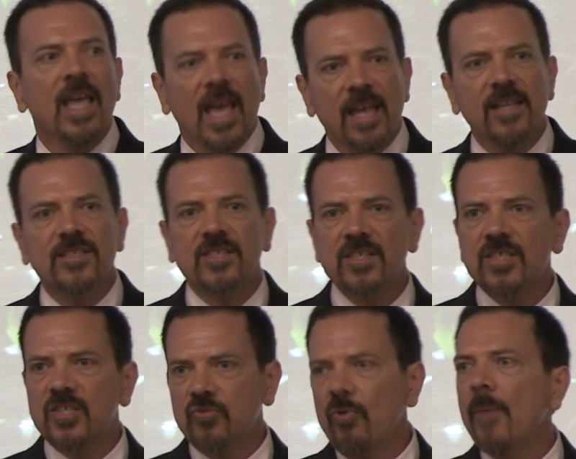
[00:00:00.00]
and it's
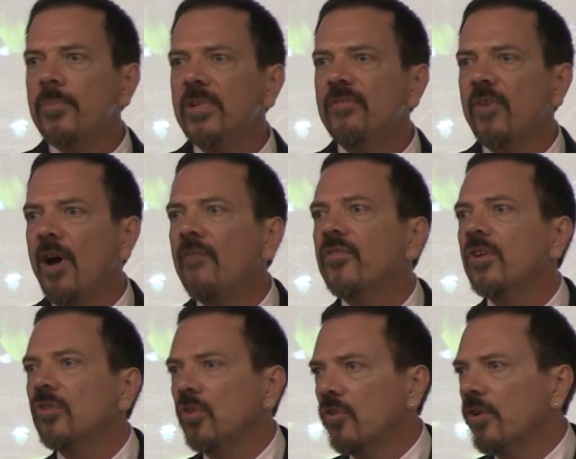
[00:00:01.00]
disruptive of
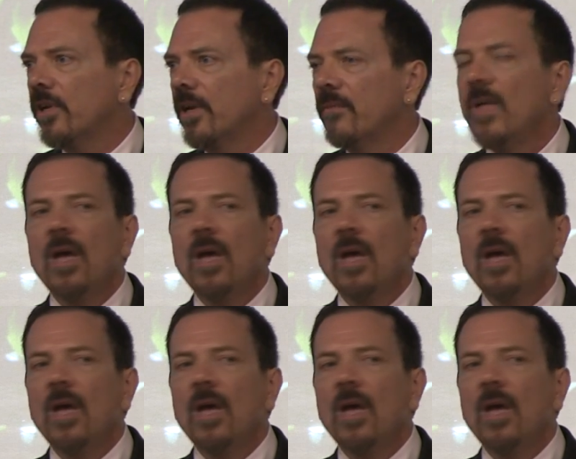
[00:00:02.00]
their learning.